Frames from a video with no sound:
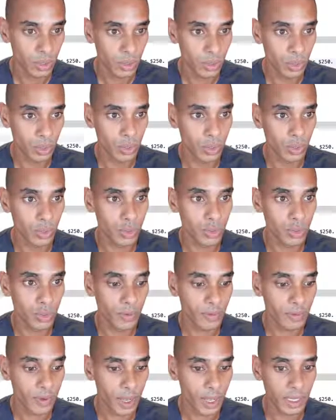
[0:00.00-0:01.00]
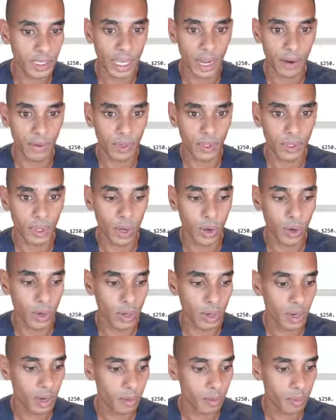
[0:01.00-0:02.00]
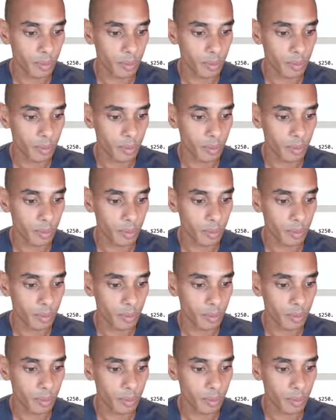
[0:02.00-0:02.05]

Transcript: to traverse our result